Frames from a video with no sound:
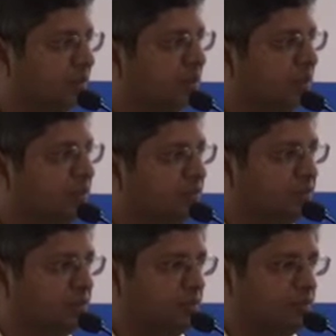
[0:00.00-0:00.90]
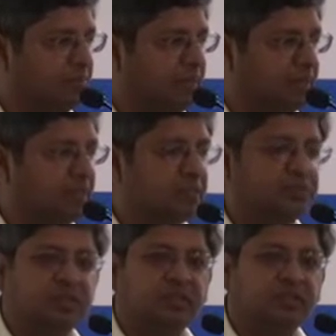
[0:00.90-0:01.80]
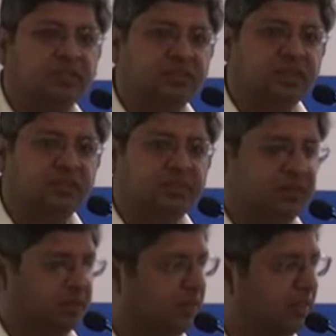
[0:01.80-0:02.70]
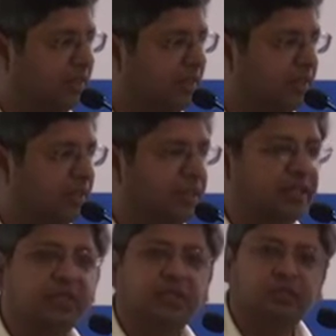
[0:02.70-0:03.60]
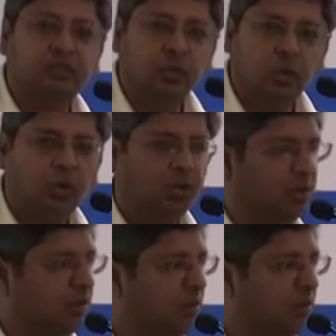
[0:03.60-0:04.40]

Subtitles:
these matters were conceived in sole